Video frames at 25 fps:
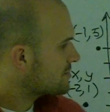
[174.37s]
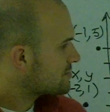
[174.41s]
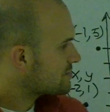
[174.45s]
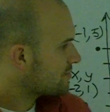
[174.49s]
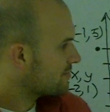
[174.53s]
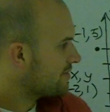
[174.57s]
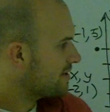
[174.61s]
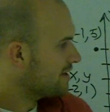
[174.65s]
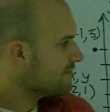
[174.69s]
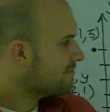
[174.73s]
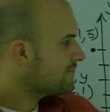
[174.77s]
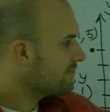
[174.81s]

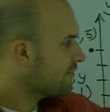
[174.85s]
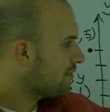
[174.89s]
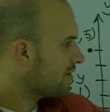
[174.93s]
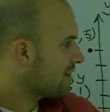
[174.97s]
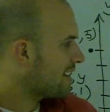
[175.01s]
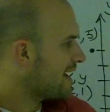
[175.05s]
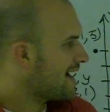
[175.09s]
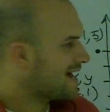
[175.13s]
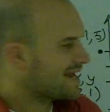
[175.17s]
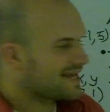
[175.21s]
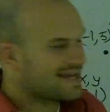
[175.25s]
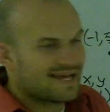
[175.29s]
So
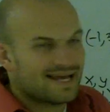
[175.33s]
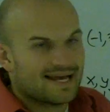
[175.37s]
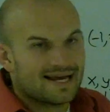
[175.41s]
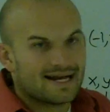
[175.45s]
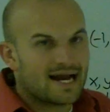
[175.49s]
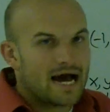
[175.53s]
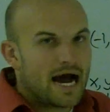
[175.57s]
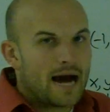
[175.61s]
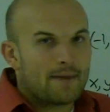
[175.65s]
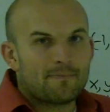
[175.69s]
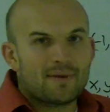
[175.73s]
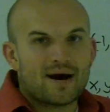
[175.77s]
therefore, I
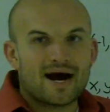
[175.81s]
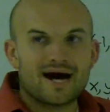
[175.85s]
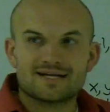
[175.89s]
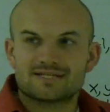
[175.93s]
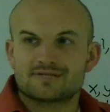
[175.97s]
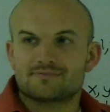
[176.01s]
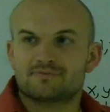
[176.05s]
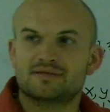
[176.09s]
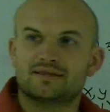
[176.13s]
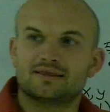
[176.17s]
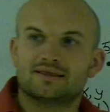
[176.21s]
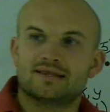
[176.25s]
can't
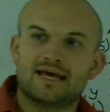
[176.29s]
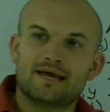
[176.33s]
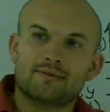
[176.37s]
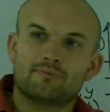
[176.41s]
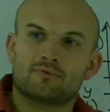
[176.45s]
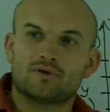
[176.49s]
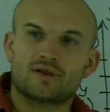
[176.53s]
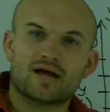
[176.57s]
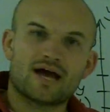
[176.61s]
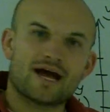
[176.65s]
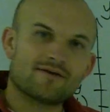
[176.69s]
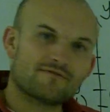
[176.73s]
possibly
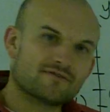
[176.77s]
label